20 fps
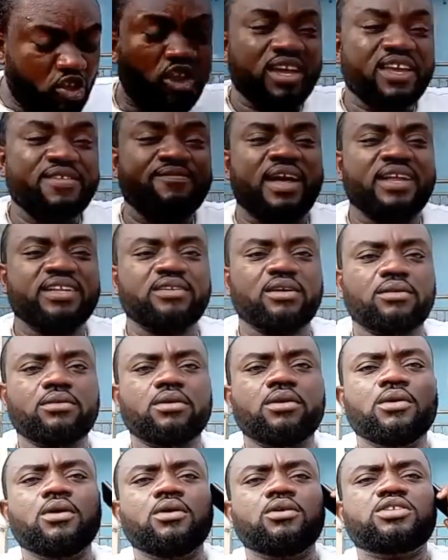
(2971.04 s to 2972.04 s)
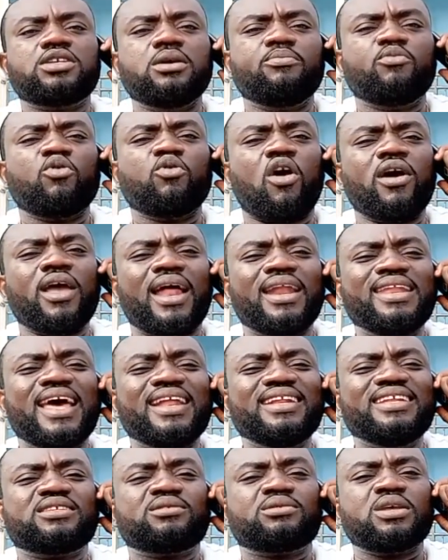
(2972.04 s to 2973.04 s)
it don't give out, say, oh yeah,
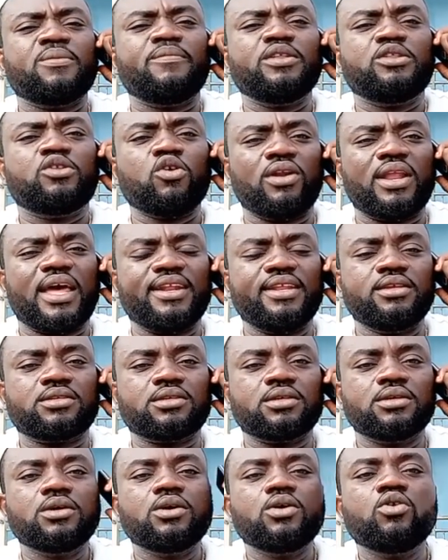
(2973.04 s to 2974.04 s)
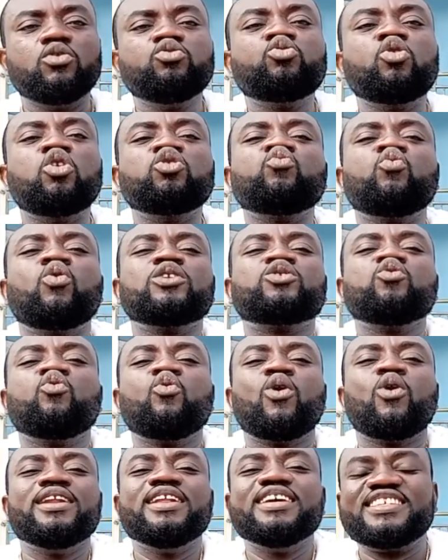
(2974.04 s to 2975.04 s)
let this thing be done like this. Those who want
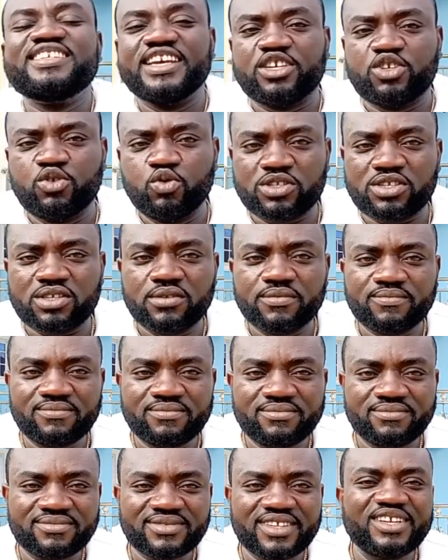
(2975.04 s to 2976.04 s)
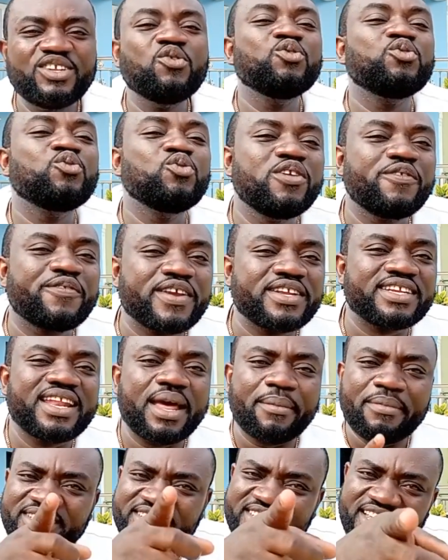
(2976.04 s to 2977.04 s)
to go and execute, they will do
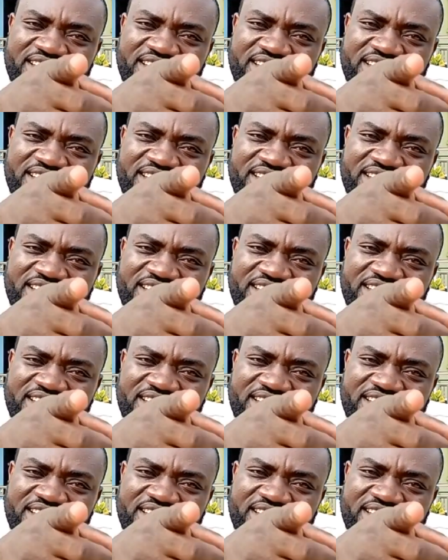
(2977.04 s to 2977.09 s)
differently. Let me